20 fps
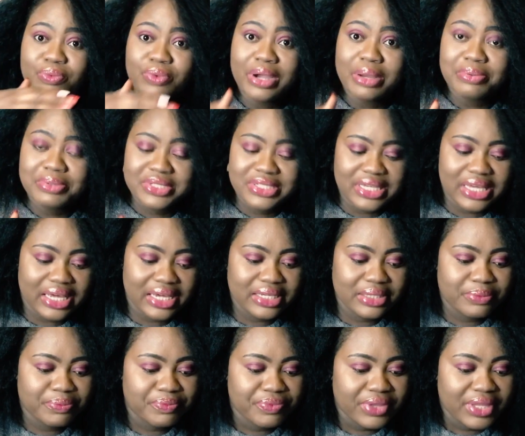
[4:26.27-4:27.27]

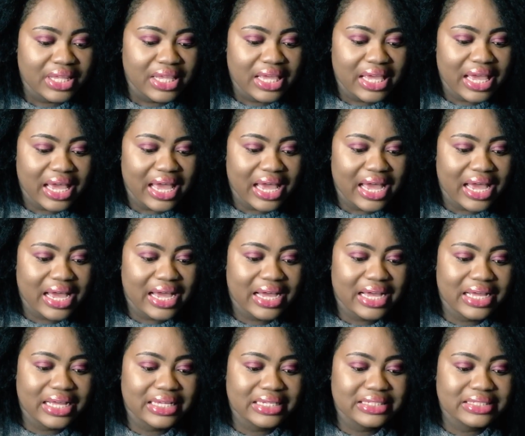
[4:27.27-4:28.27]
website,
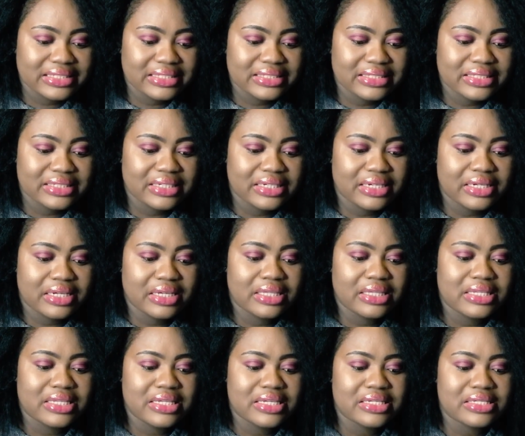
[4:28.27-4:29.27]
and
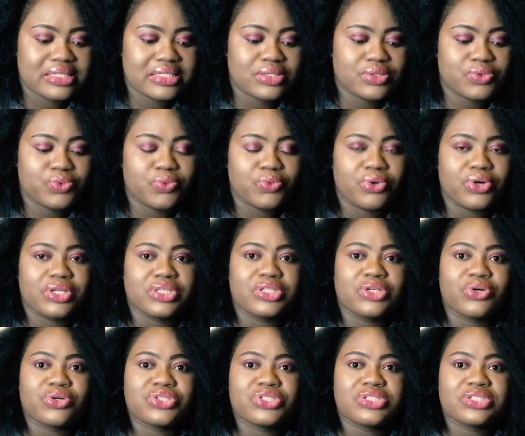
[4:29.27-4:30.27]
this one
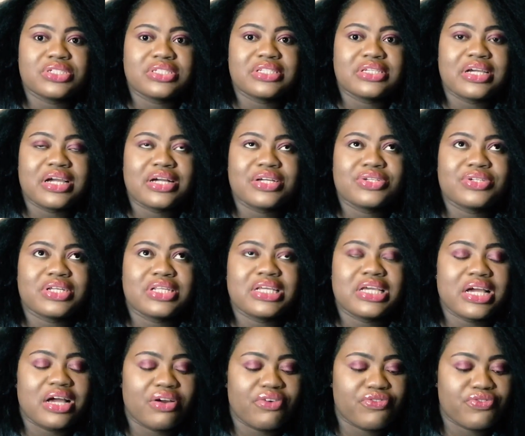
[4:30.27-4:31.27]
they actually
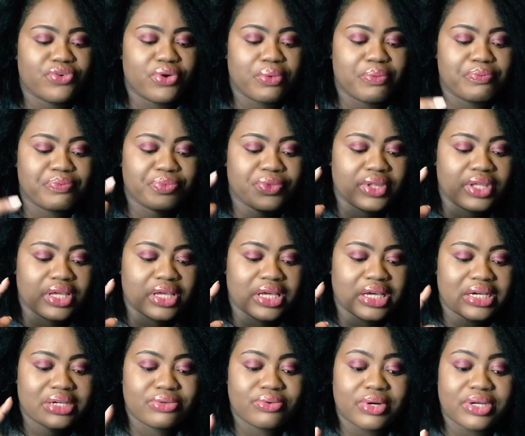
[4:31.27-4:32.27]
have from
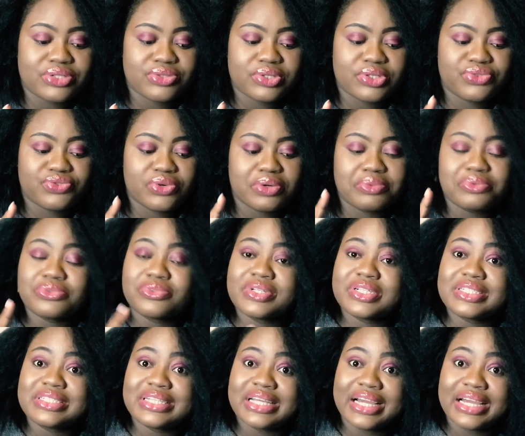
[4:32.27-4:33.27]
graduate from
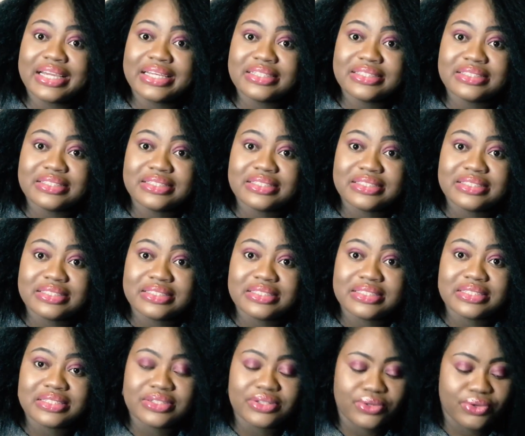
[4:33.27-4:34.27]
grade 9,
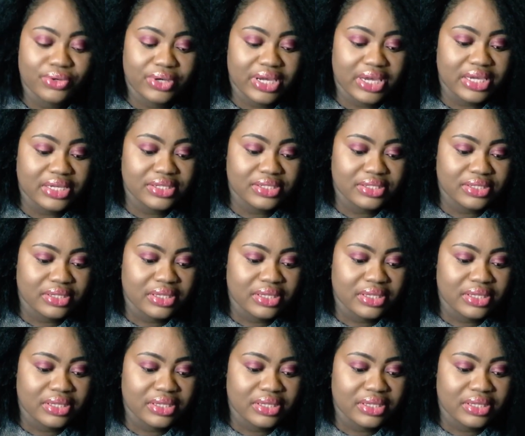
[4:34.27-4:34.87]
okay,